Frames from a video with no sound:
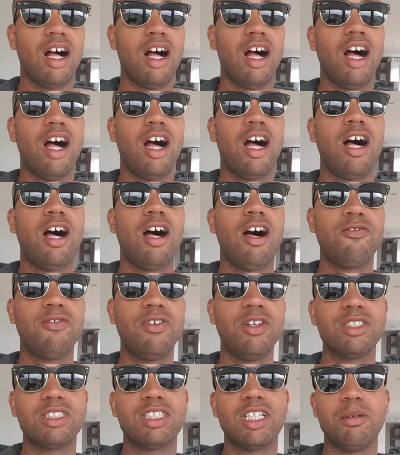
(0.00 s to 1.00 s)
I've
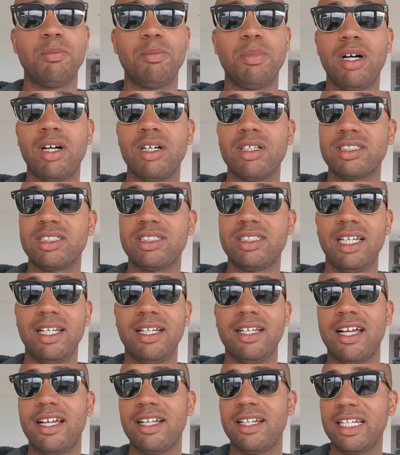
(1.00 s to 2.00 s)
looked at the box,
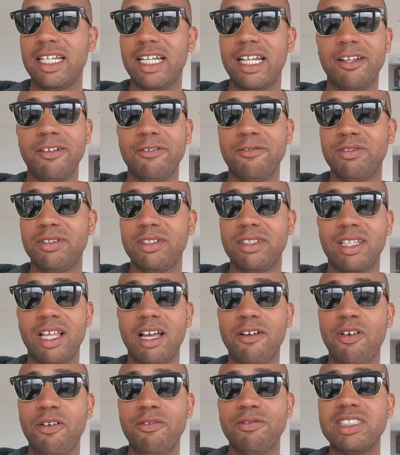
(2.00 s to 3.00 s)
seen that
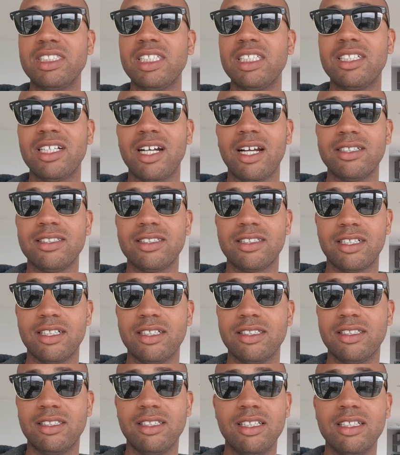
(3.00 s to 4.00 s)
they've obviously changed
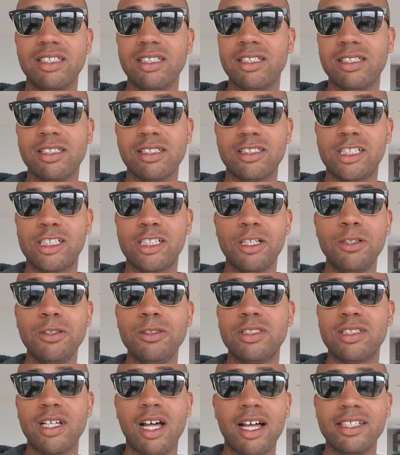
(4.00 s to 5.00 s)
the shoe
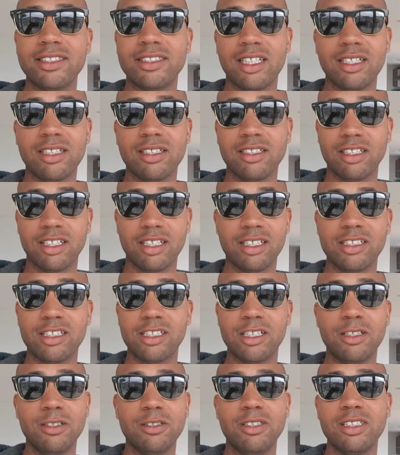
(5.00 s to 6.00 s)
sizing and
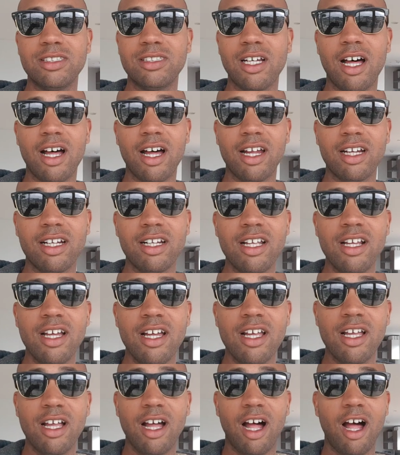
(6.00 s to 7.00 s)
shoe design.
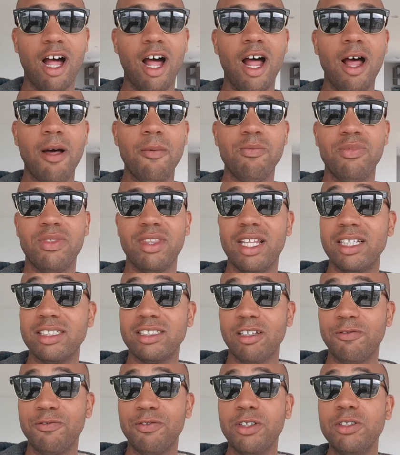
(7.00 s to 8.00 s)

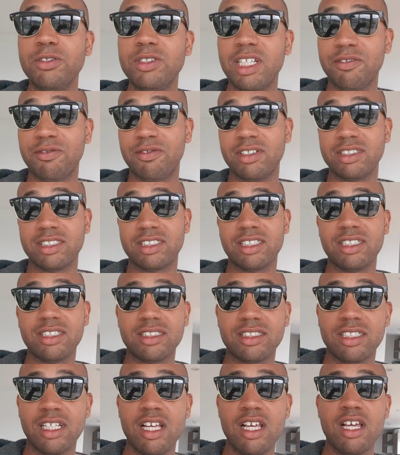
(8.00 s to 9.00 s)
There's a few
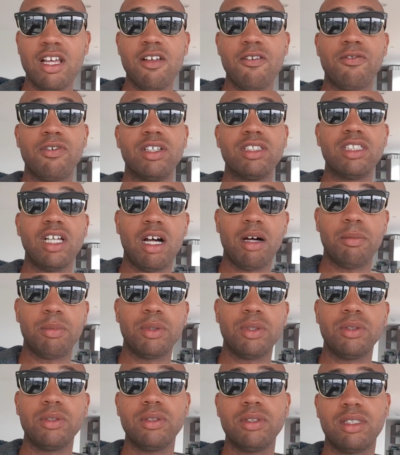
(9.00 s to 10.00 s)
differences. For
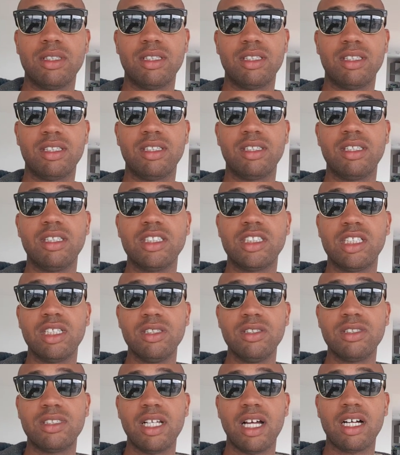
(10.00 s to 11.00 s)
example, the
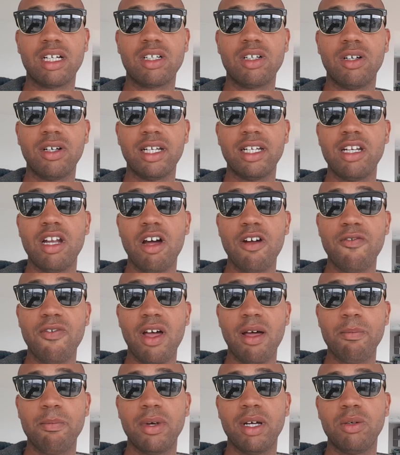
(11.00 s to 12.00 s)
shoes that I got in
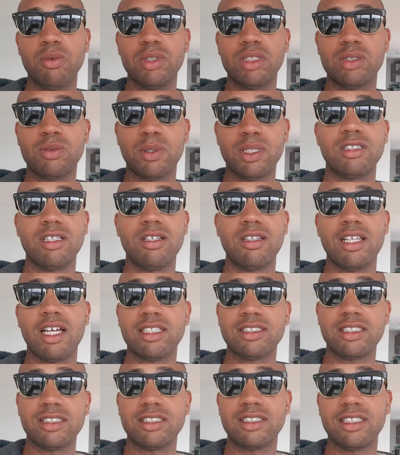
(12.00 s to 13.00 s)
November, which were
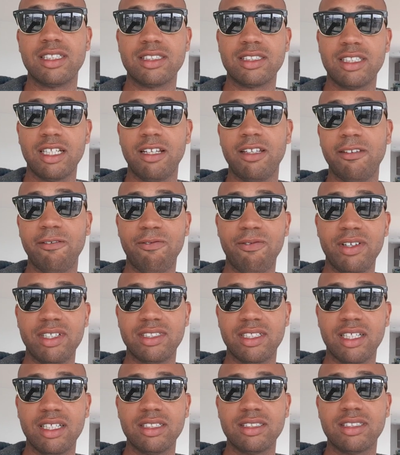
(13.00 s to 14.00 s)
2016
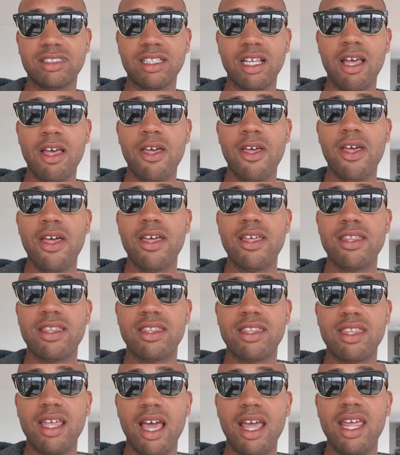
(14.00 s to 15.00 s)
Physics,
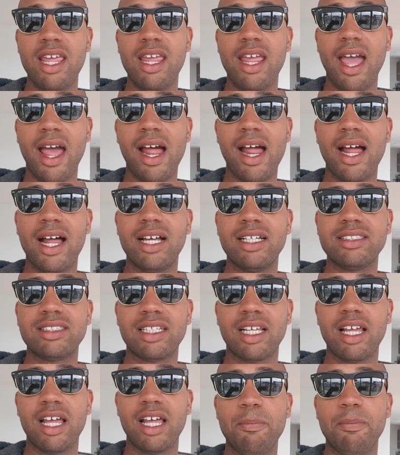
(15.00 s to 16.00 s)
they had
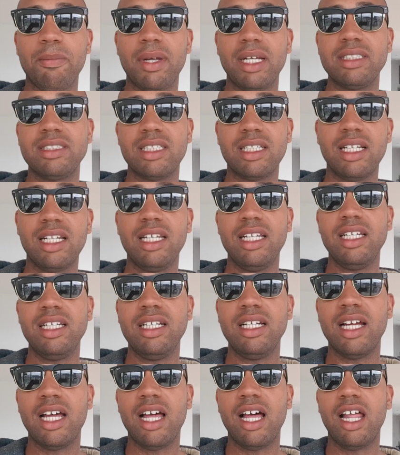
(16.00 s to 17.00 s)

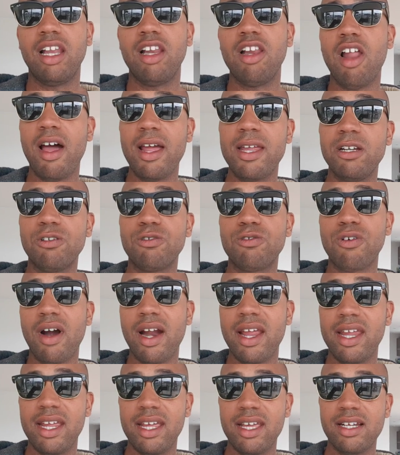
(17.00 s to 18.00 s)
basically a light
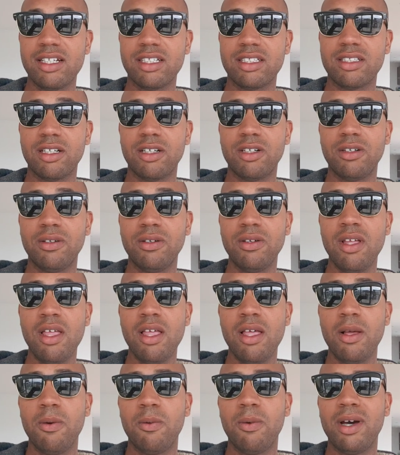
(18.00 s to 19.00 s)
grey inner sole
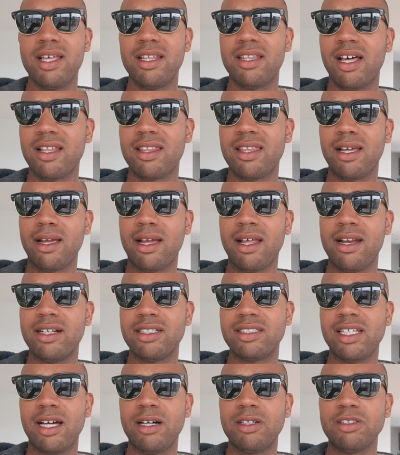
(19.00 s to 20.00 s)
with, I think, an
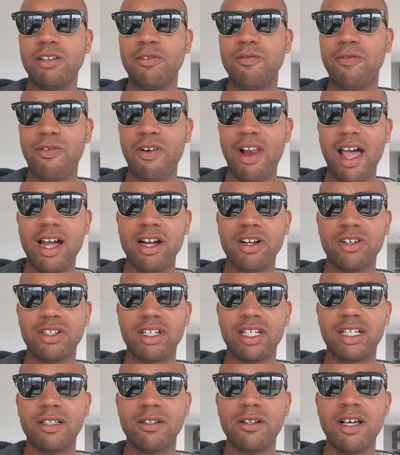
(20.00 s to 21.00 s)
Italian flag
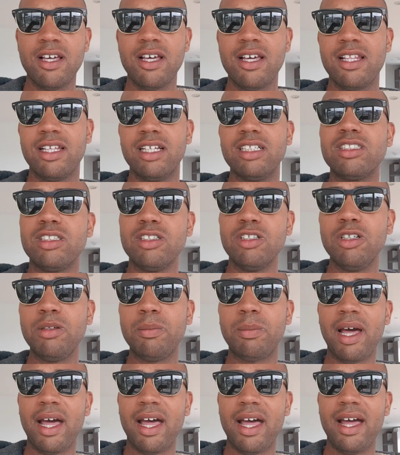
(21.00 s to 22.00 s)
on it. This new
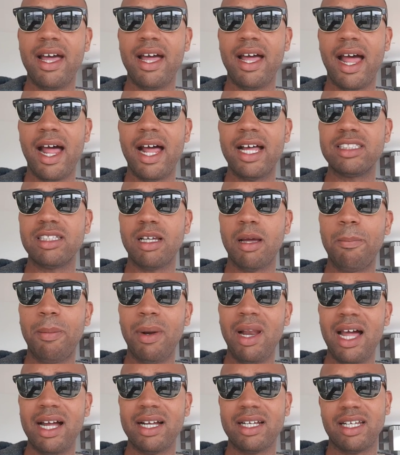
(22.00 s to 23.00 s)
pair had a
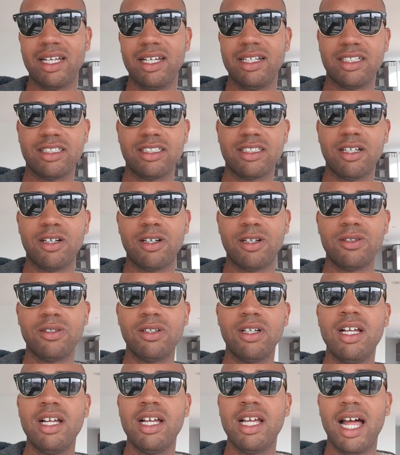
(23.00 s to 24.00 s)
black inner
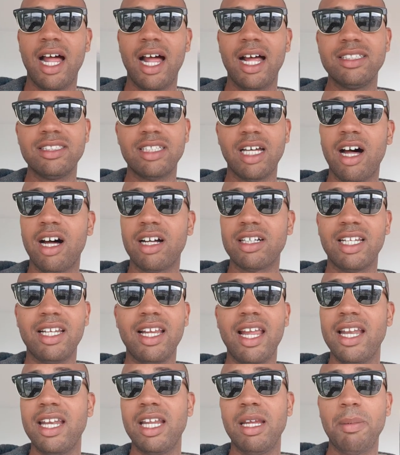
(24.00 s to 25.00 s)
sole and
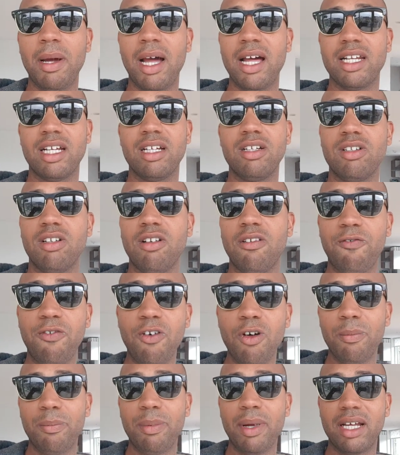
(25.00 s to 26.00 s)
hardly any padding on the
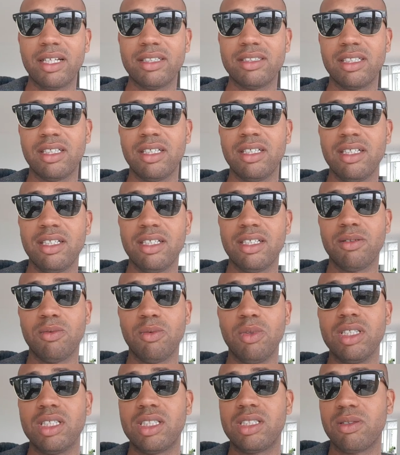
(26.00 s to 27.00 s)
footbed,
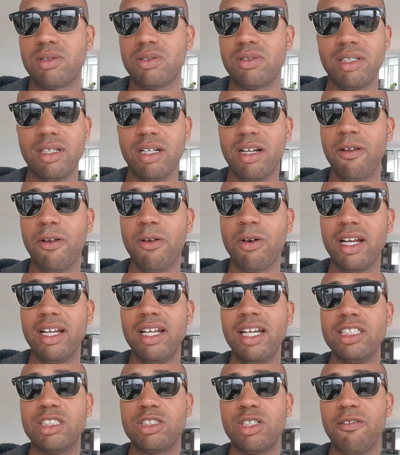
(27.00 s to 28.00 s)
which it
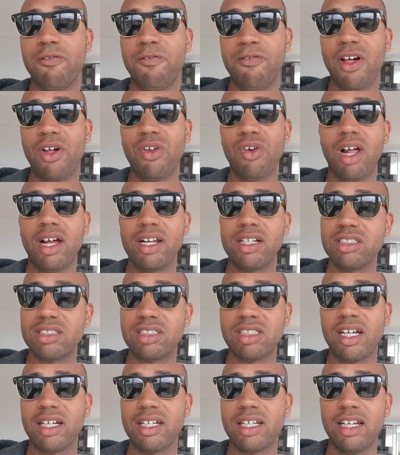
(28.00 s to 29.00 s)
literally felt like you're
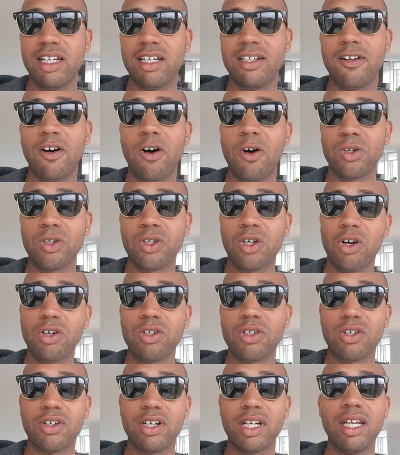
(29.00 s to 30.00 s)
cycling on
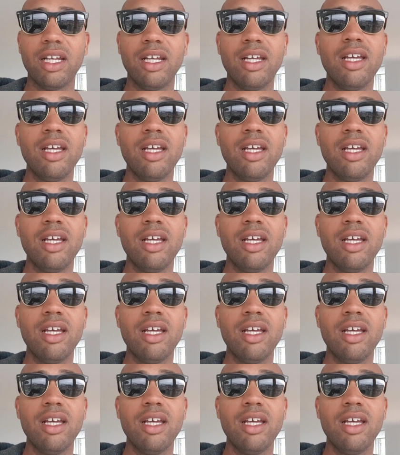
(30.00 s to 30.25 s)
concrete.